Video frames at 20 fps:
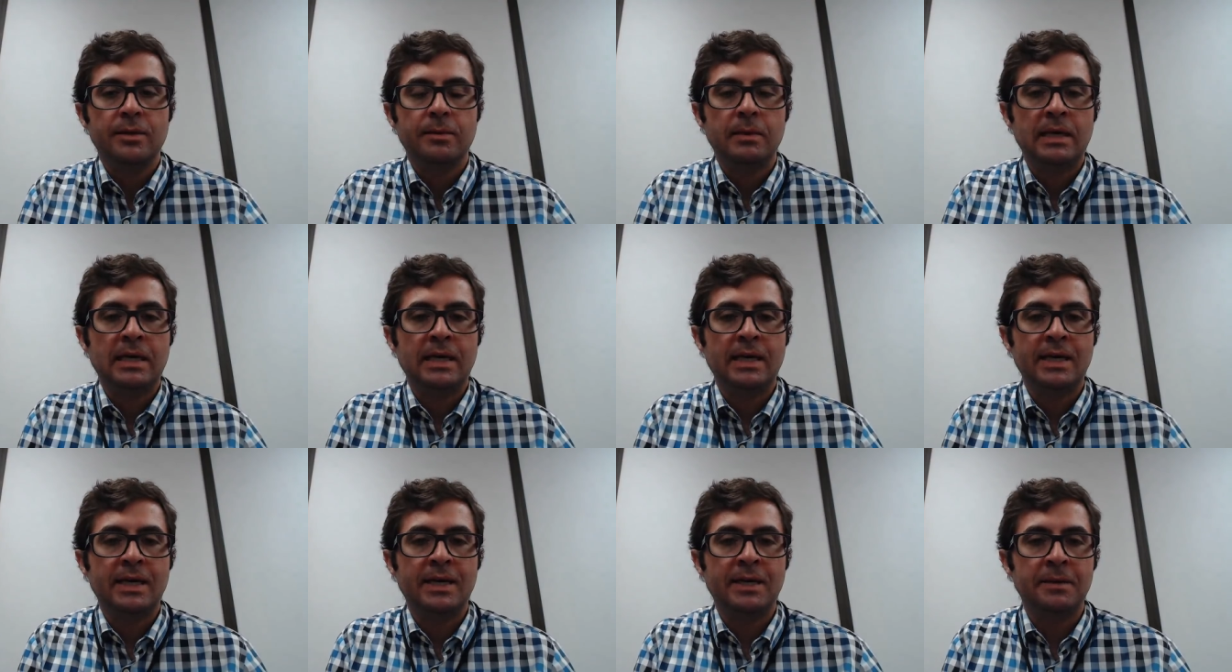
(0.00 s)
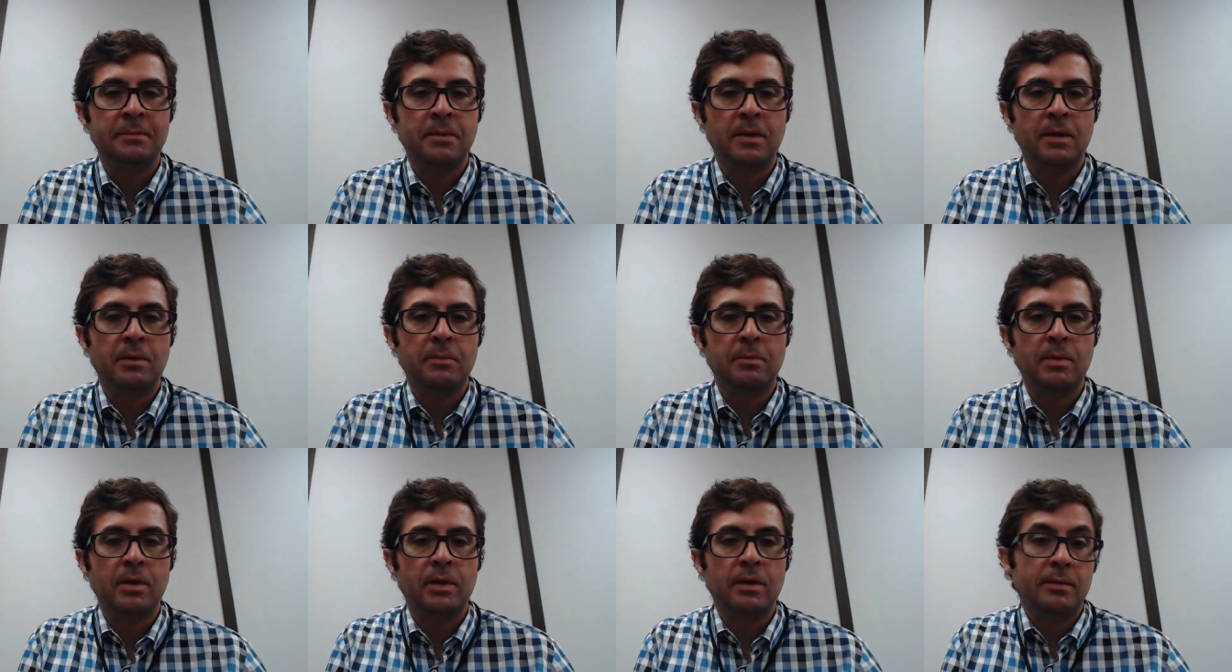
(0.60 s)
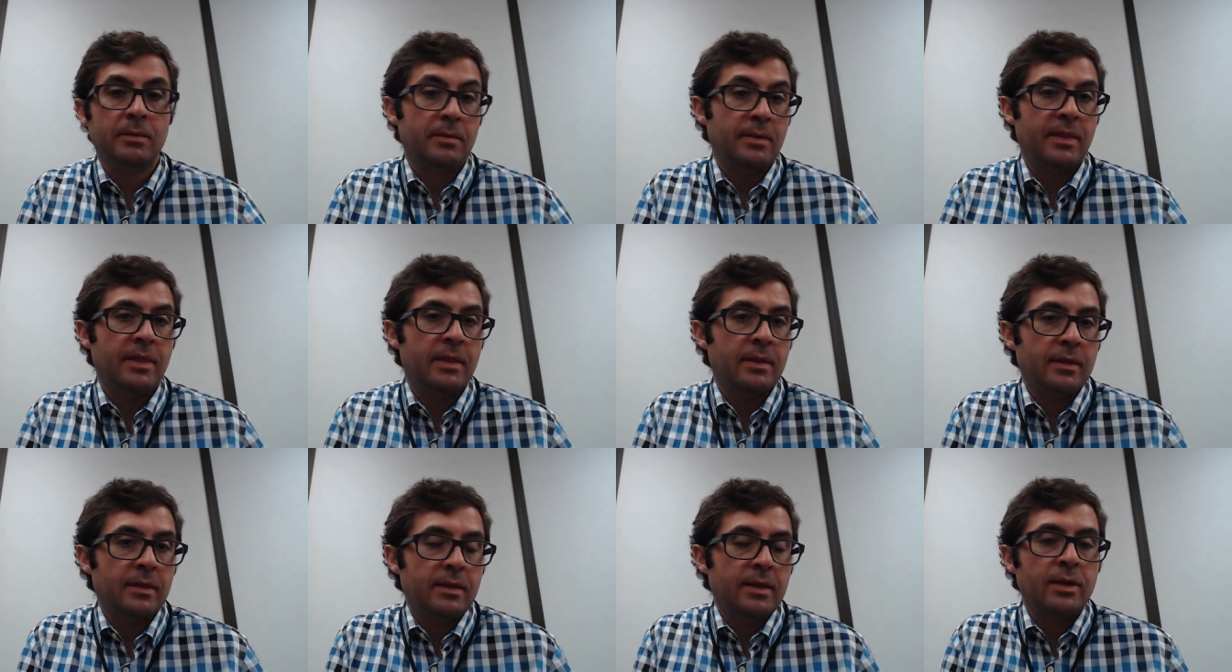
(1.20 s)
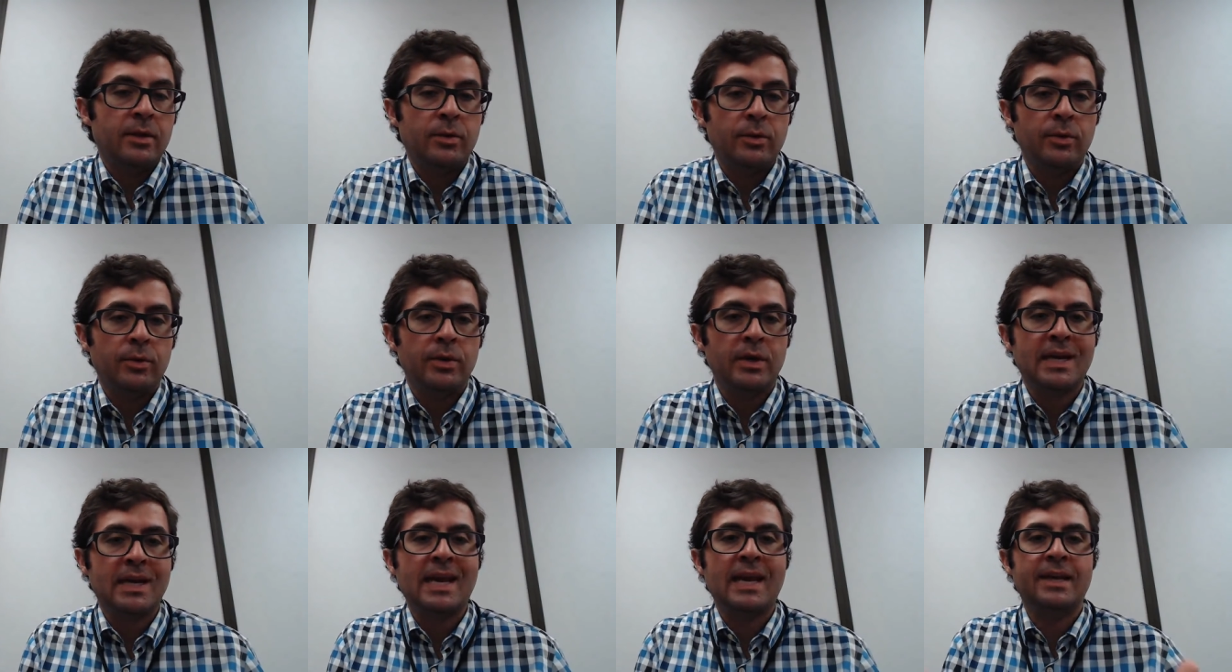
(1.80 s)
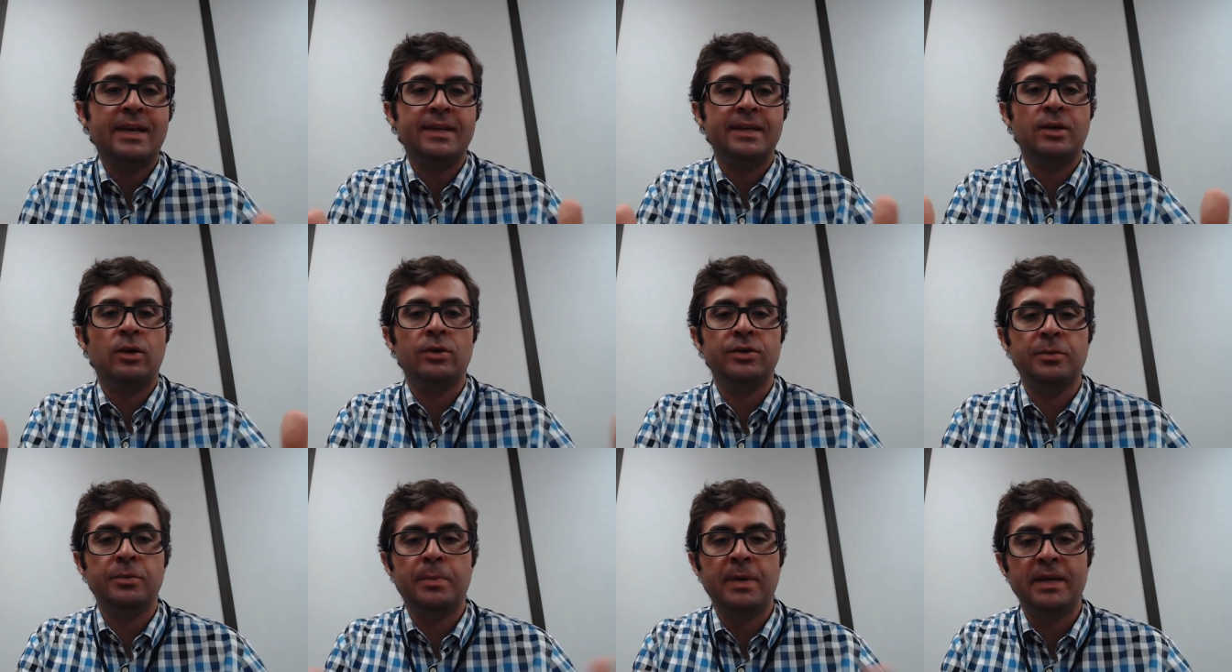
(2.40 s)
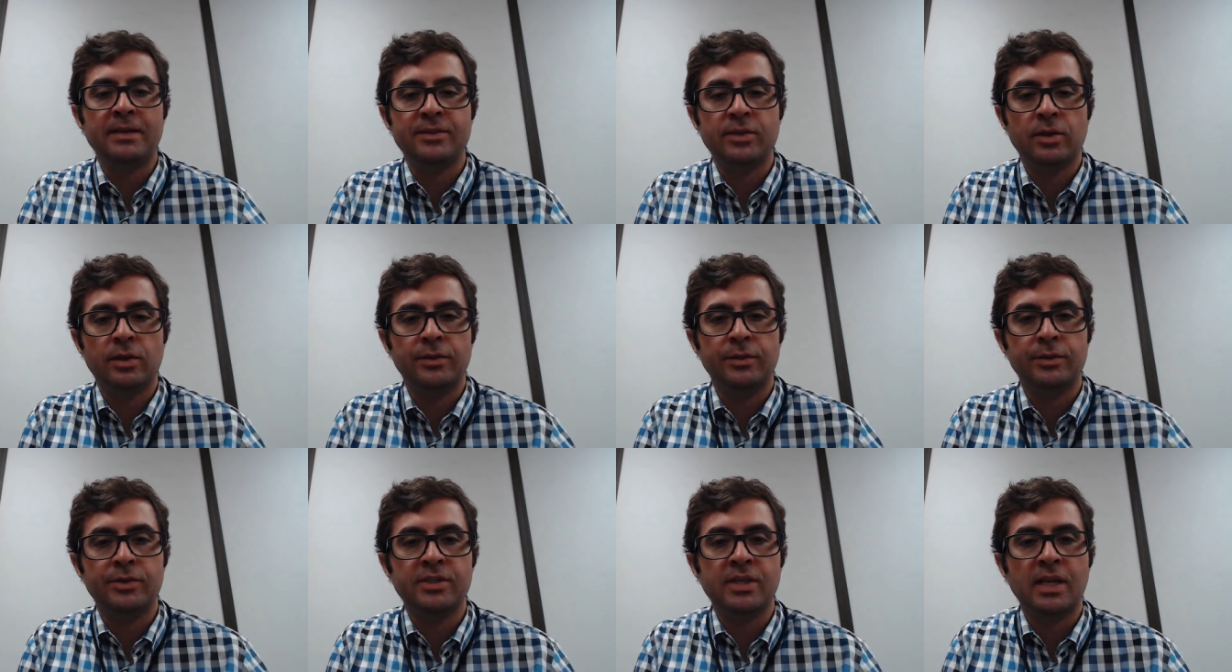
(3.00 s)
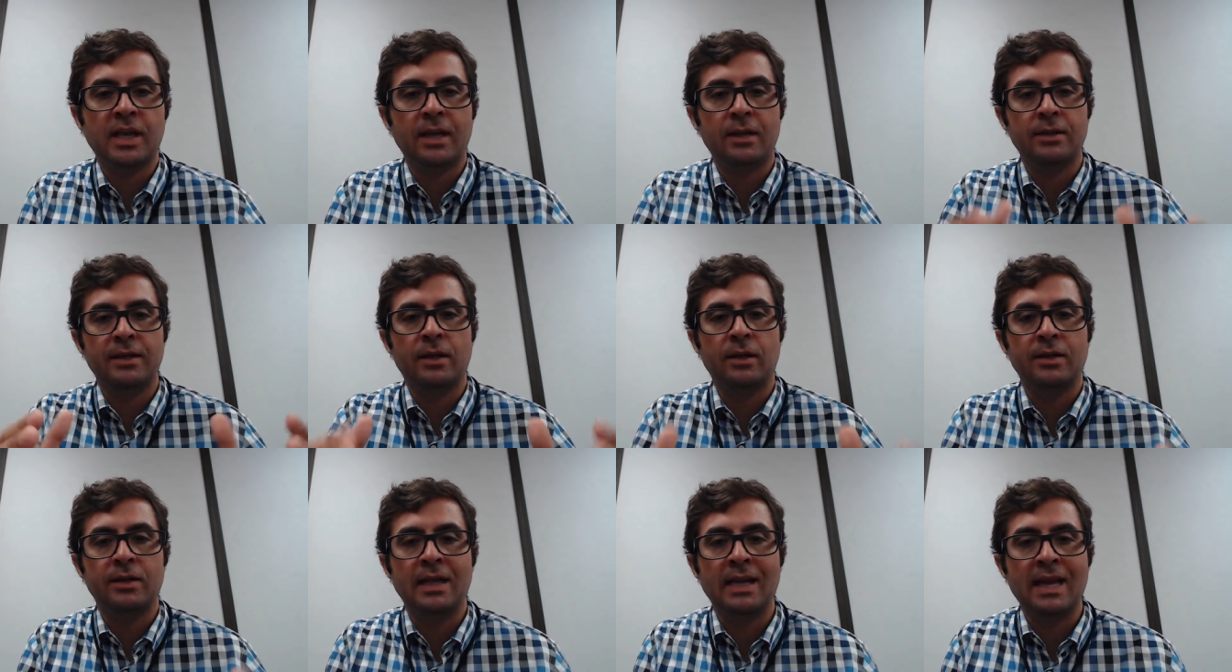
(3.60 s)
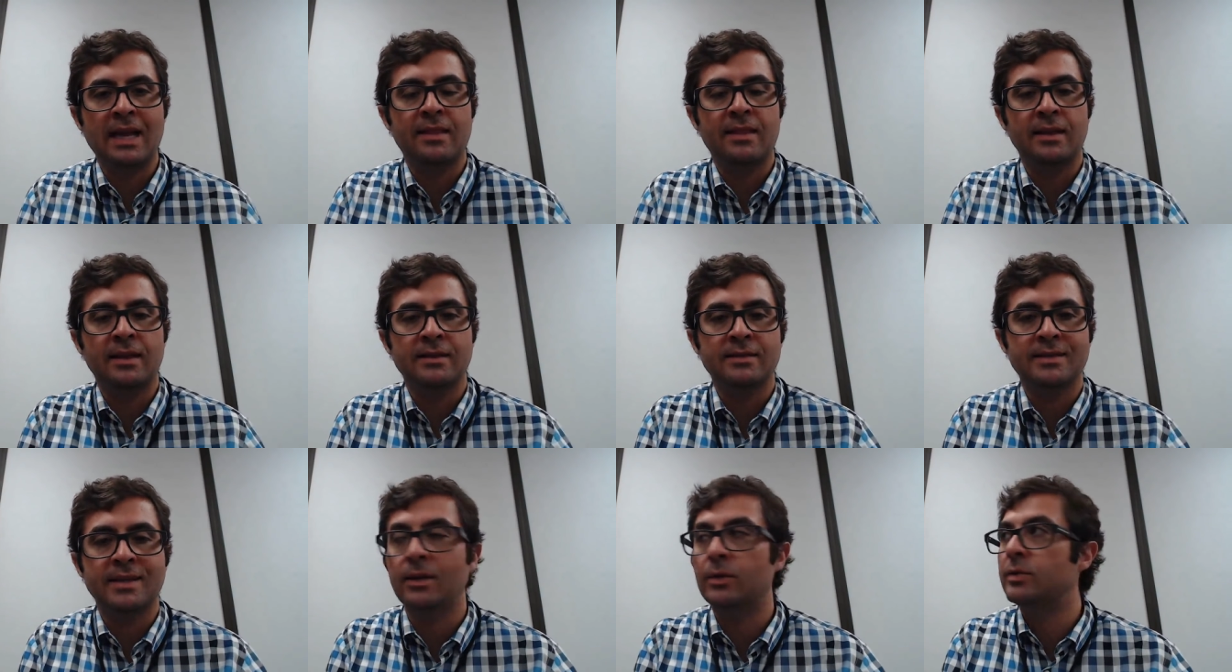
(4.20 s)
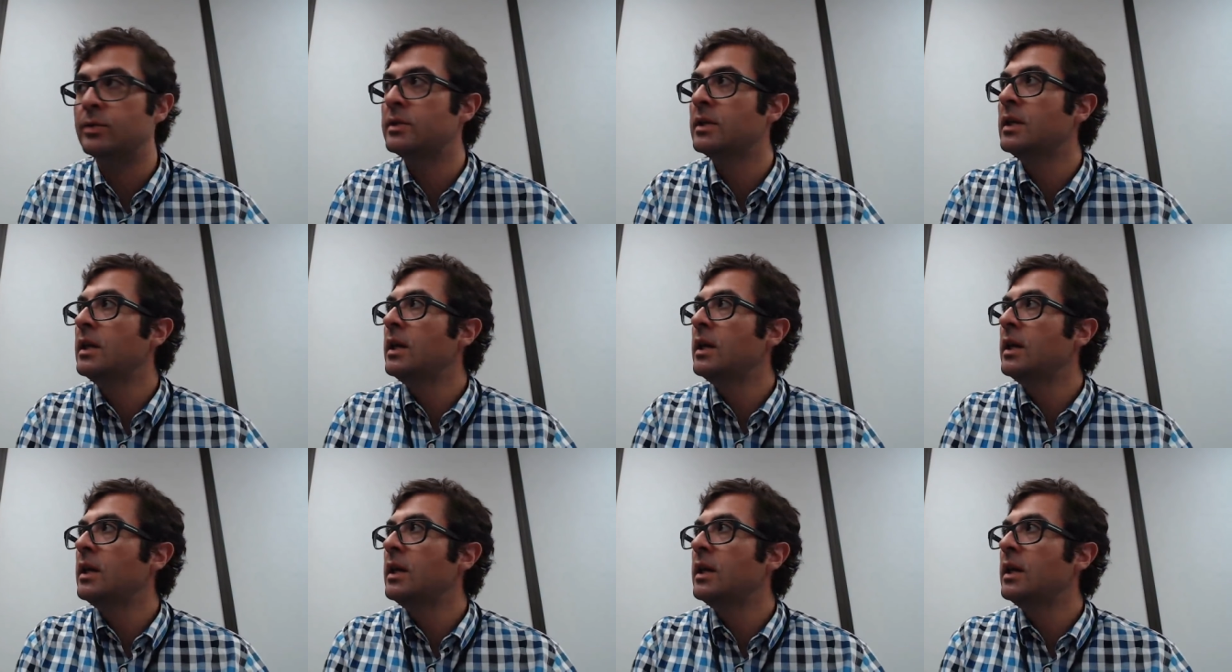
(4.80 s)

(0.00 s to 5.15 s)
You know, again, it all depends on their style and how they lay things out.